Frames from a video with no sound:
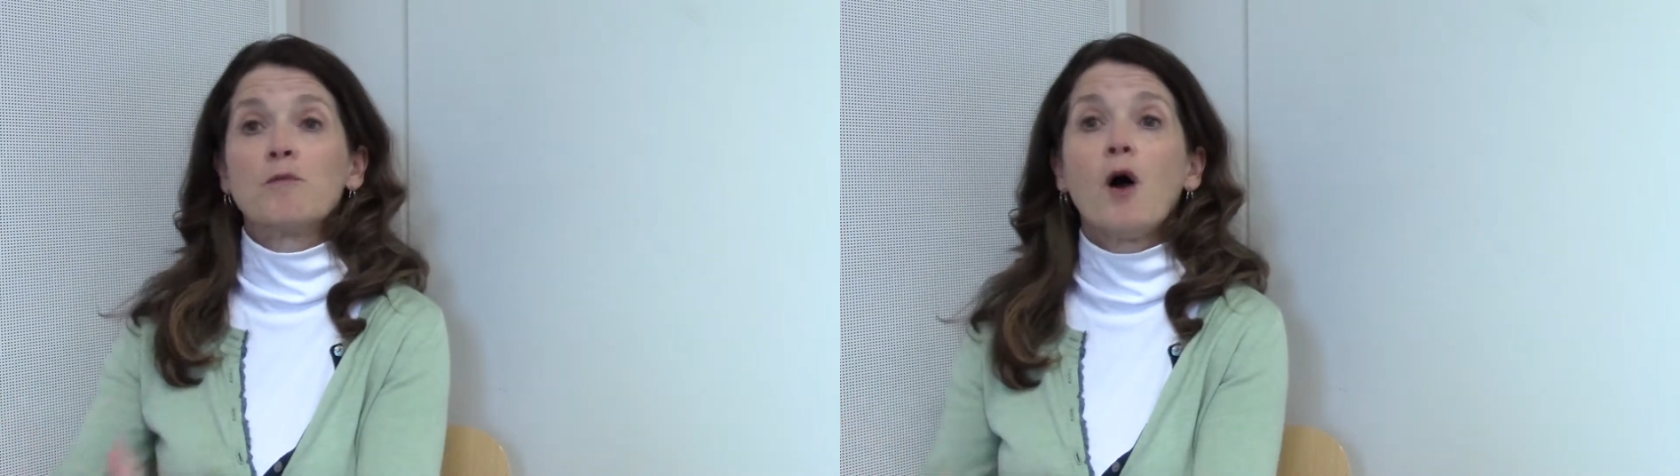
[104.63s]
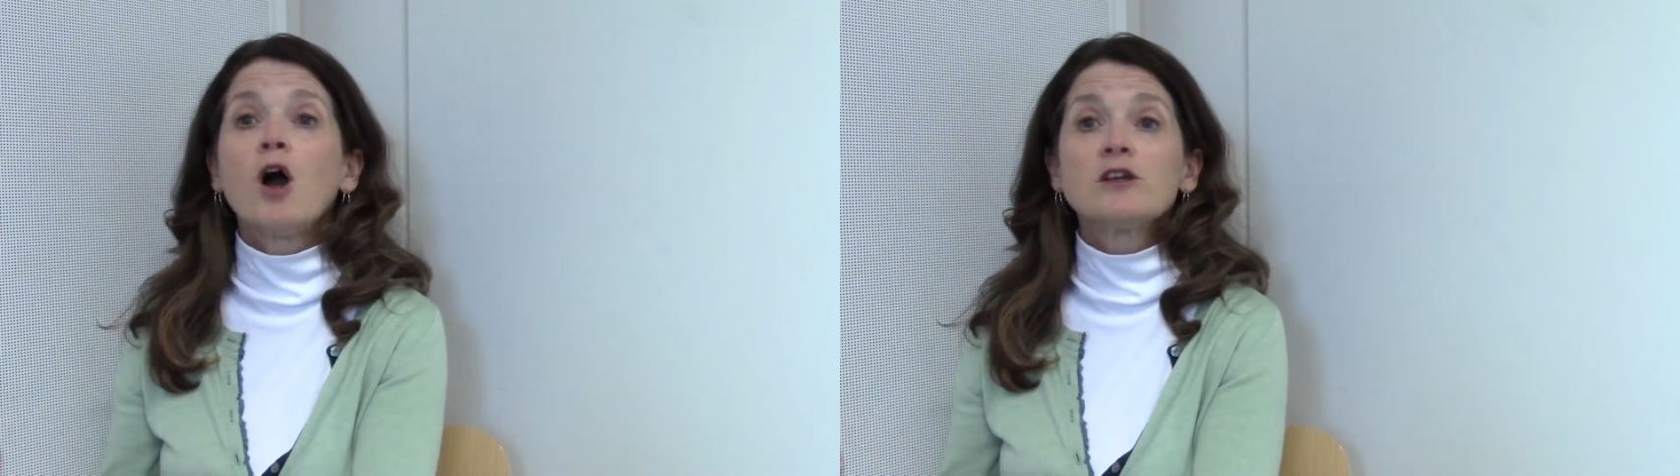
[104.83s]

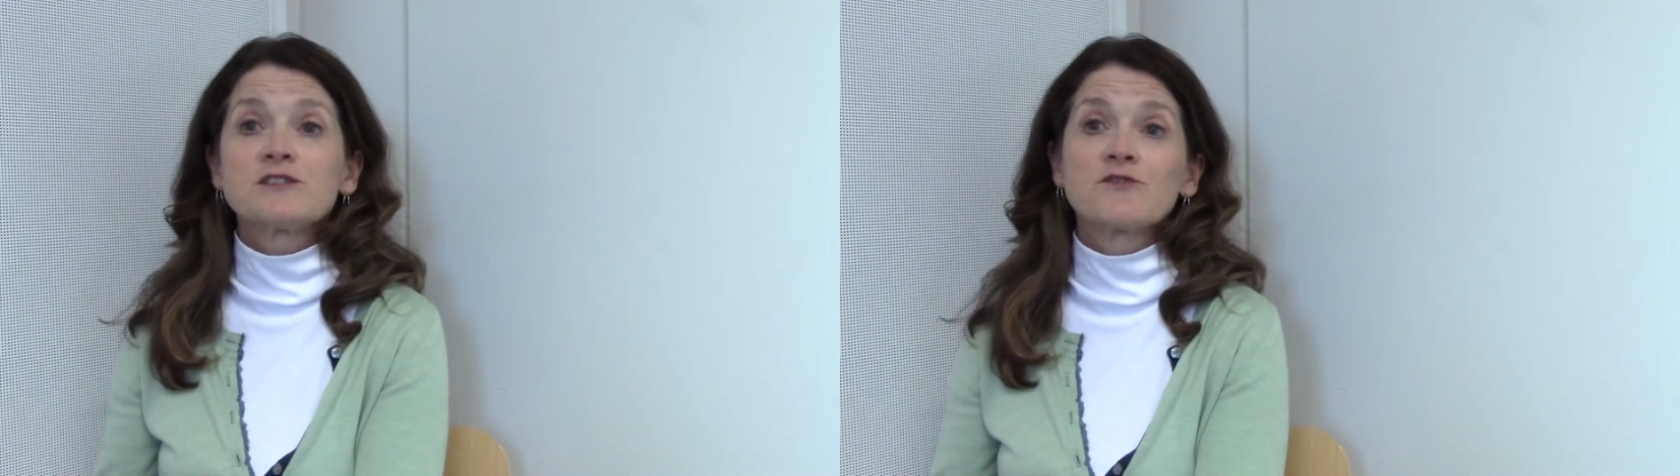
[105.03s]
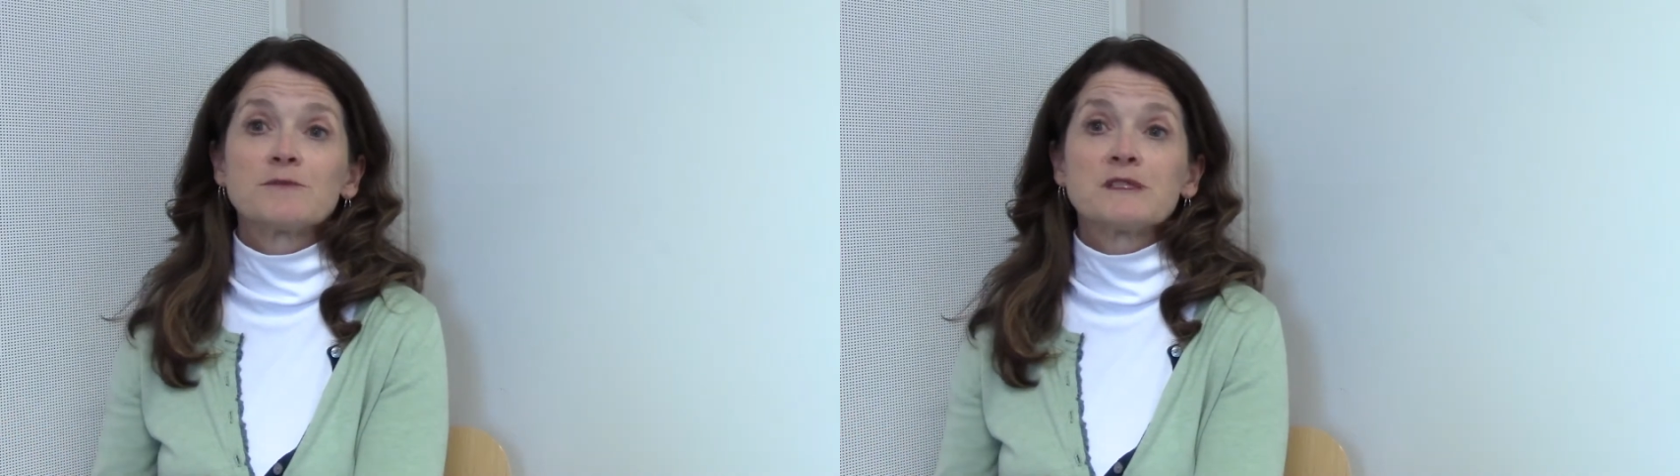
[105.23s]
parts
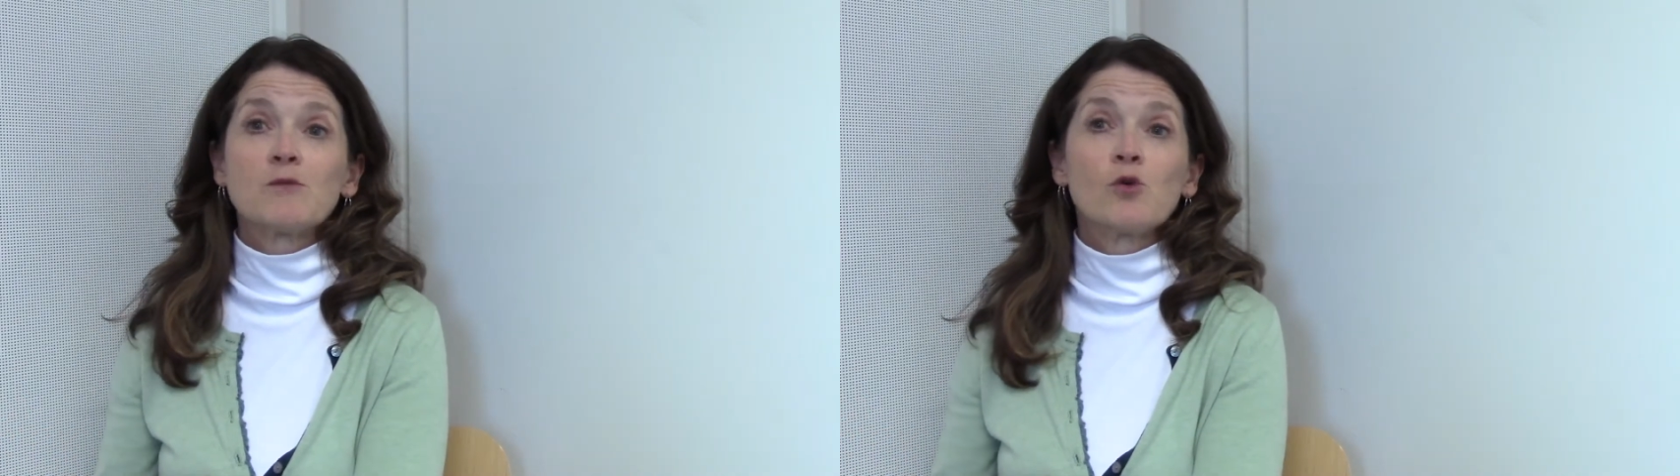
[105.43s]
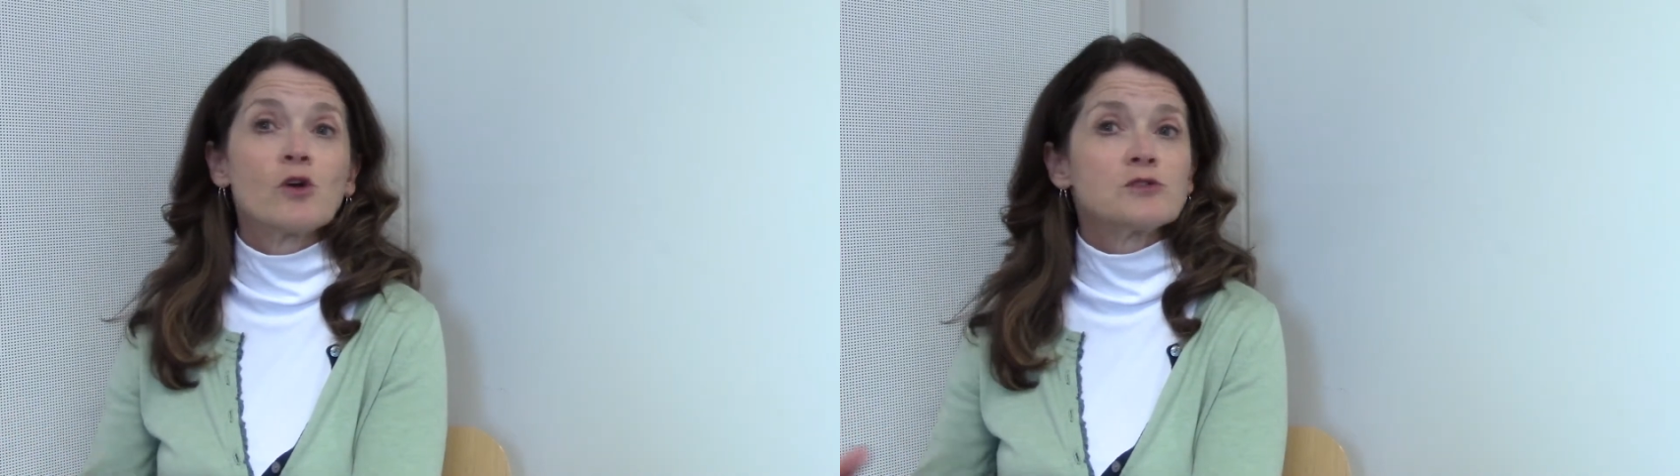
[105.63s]
from
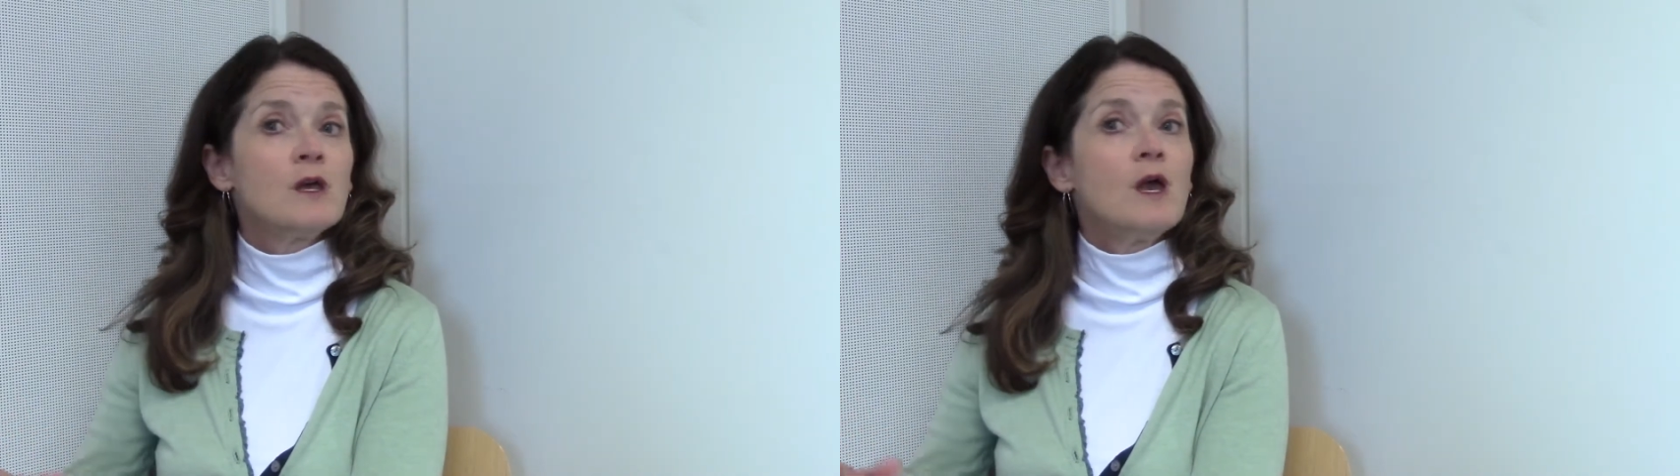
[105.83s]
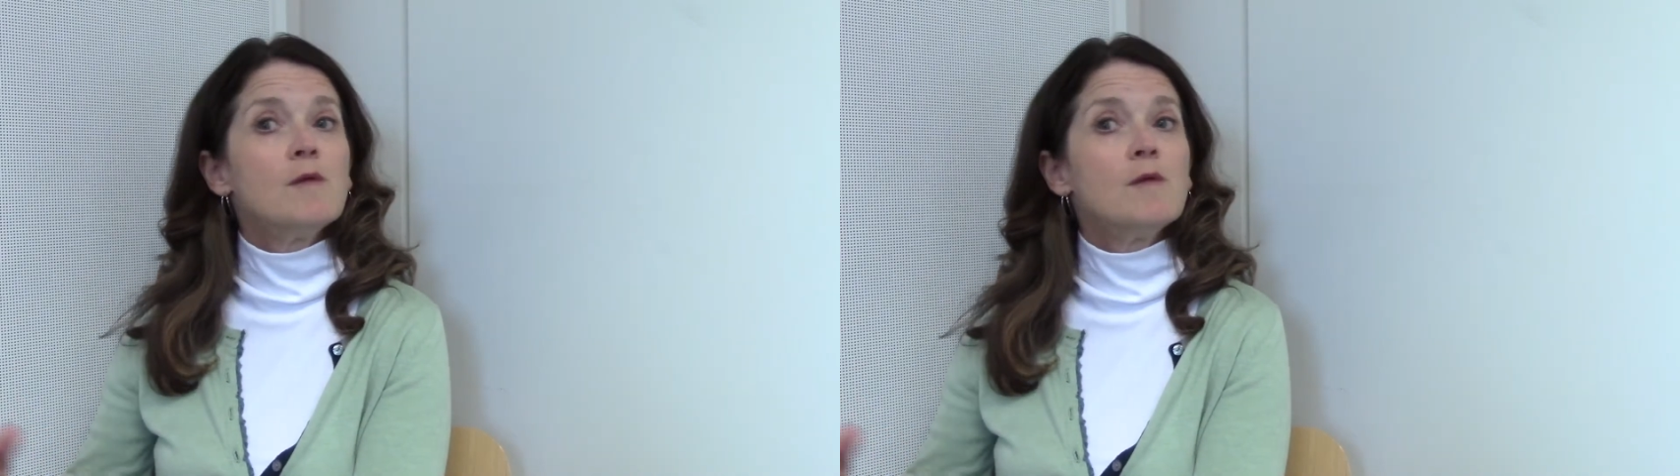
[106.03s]
somewhere else,